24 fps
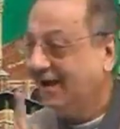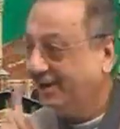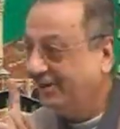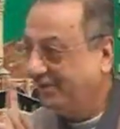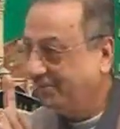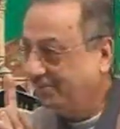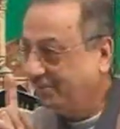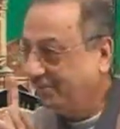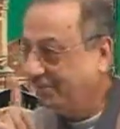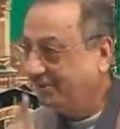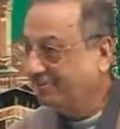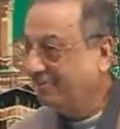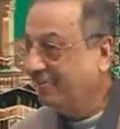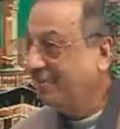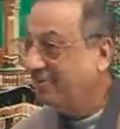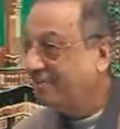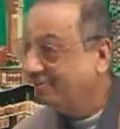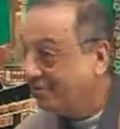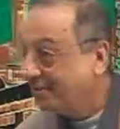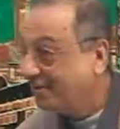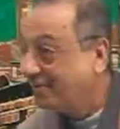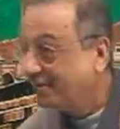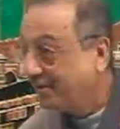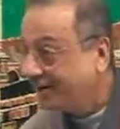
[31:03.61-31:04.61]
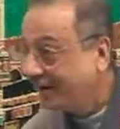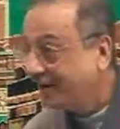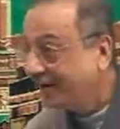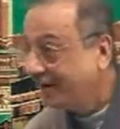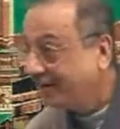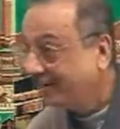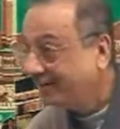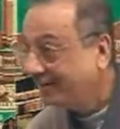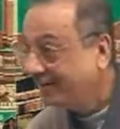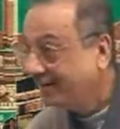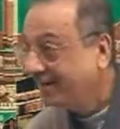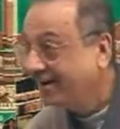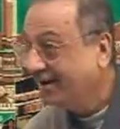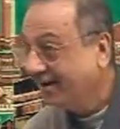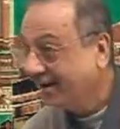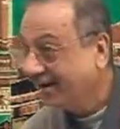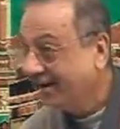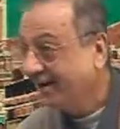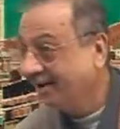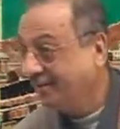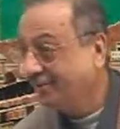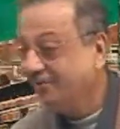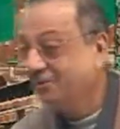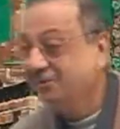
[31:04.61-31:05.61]
repeat one more time.
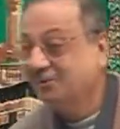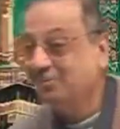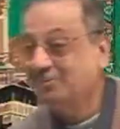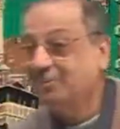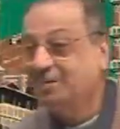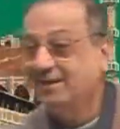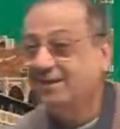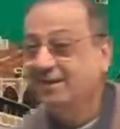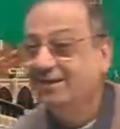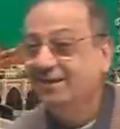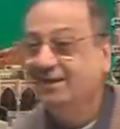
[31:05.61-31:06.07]
Are you with me?